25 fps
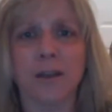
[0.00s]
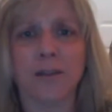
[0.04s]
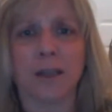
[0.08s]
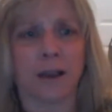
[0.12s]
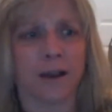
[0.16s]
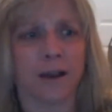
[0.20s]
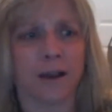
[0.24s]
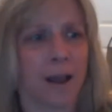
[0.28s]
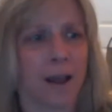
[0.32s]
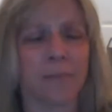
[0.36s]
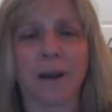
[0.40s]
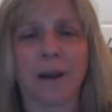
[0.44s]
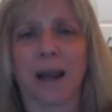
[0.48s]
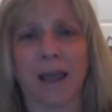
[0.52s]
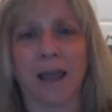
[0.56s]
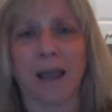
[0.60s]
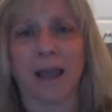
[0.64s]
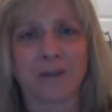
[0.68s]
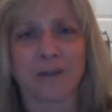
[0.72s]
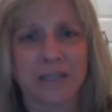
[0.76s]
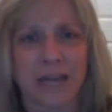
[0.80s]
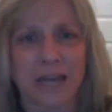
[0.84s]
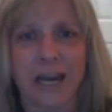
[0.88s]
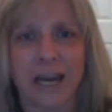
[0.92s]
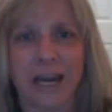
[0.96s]
then I'm going to
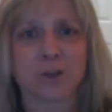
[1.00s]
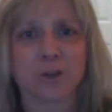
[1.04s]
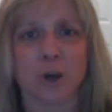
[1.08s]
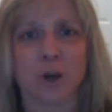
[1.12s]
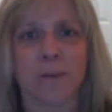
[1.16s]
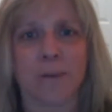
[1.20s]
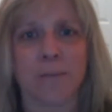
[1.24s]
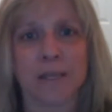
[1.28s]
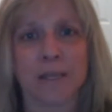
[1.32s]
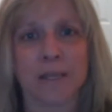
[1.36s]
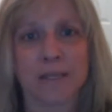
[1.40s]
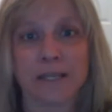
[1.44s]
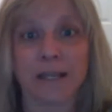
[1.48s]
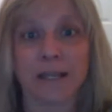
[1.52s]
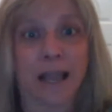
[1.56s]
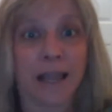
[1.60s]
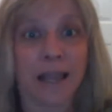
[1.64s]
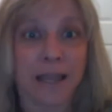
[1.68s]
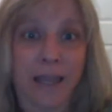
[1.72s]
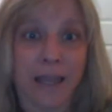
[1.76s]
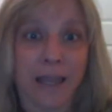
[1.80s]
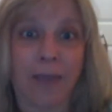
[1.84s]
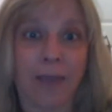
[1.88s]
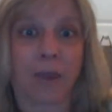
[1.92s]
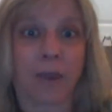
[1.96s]
have a tantrum until
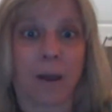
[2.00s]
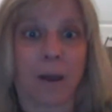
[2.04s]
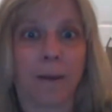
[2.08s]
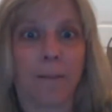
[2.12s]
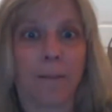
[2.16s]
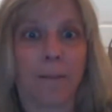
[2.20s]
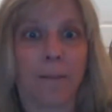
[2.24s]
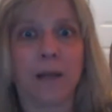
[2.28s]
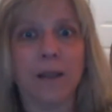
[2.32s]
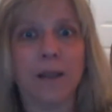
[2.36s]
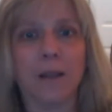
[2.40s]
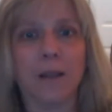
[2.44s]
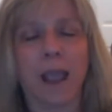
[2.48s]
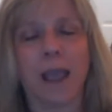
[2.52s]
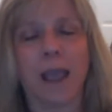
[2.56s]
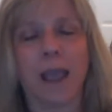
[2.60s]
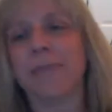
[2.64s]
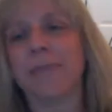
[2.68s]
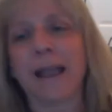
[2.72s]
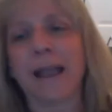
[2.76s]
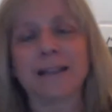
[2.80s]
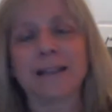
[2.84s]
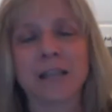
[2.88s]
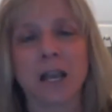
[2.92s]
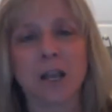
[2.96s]
I get them.
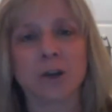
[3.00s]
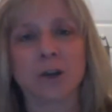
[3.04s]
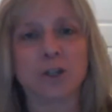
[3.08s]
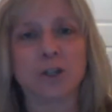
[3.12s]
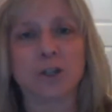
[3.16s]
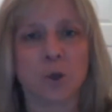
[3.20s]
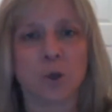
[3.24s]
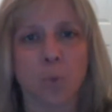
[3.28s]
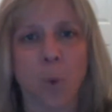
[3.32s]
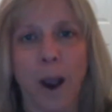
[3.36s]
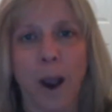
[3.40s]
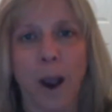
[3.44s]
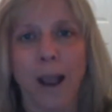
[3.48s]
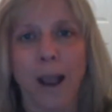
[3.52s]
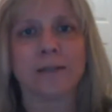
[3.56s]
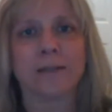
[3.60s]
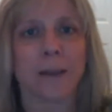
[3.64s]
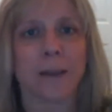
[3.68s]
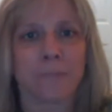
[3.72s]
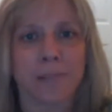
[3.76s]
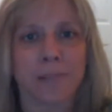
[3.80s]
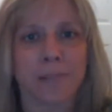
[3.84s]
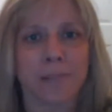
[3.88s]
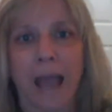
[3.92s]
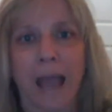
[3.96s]
And that's how she winds
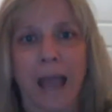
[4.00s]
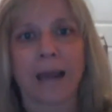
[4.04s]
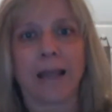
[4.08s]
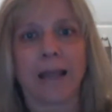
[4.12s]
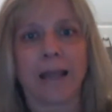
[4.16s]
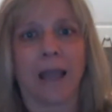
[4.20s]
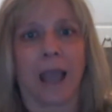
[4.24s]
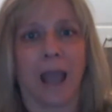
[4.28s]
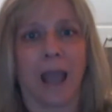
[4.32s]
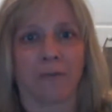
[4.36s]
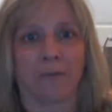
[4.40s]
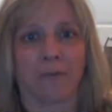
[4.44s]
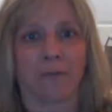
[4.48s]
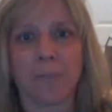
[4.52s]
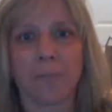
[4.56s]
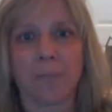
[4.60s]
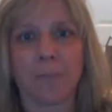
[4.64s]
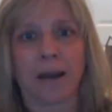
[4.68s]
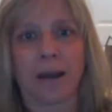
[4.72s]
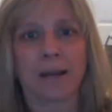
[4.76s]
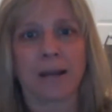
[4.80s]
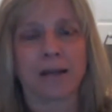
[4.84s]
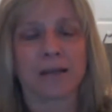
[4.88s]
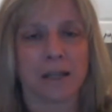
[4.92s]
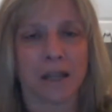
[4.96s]
up getting
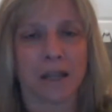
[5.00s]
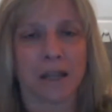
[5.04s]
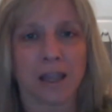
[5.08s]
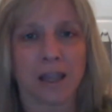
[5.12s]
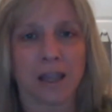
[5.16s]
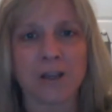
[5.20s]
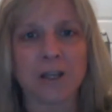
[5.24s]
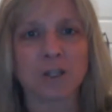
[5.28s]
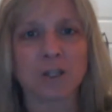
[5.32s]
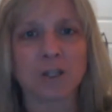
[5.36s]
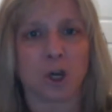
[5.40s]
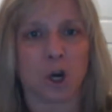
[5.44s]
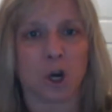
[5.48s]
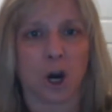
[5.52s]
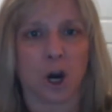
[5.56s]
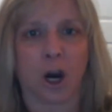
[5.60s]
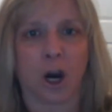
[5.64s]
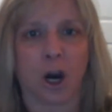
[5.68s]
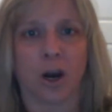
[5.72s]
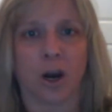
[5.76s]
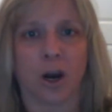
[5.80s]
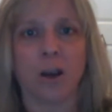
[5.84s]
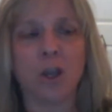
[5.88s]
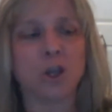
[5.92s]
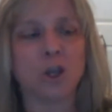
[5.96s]
everybody to give in to
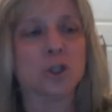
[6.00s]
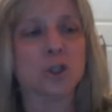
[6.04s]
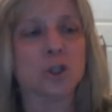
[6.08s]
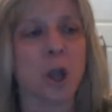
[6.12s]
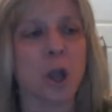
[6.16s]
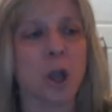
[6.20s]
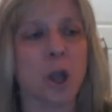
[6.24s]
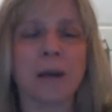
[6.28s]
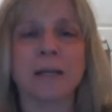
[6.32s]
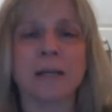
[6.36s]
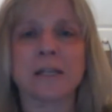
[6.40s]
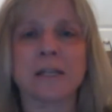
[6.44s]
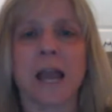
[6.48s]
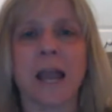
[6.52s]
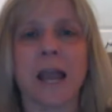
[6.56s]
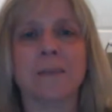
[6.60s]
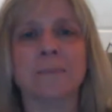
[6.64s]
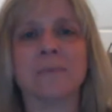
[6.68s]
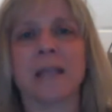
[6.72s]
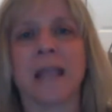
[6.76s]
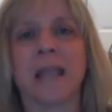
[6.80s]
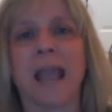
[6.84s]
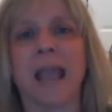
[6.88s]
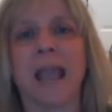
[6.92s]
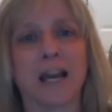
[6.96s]
her. So many
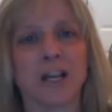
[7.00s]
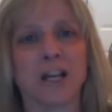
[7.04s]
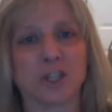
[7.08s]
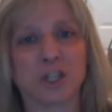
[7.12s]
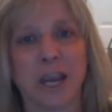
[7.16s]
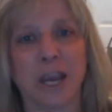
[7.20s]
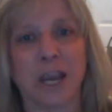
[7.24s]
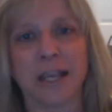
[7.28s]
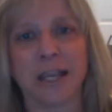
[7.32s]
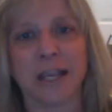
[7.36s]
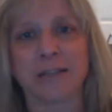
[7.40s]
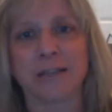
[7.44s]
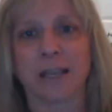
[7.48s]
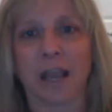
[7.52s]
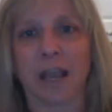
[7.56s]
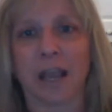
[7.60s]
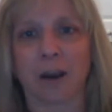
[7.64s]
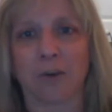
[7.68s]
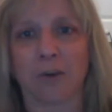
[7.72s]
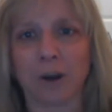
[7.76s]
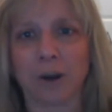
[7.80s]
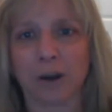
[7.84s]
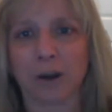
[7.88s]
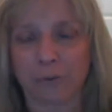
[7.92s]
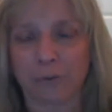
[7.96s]
times they had a chance to
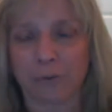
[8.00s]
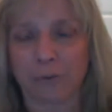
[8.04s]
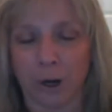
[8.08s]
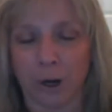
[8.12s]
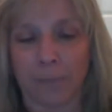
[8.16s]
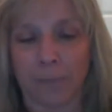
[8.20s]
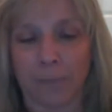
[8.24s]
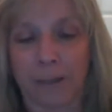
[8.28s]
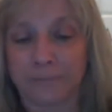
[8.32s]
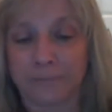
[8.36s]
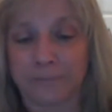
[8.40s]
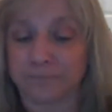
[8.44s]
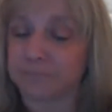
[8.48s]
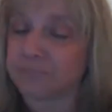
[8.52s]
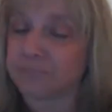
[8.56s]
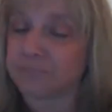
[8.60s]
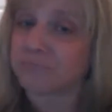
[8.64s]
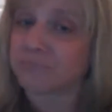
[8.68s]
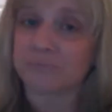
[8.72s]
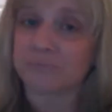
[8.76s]
get rid of her, but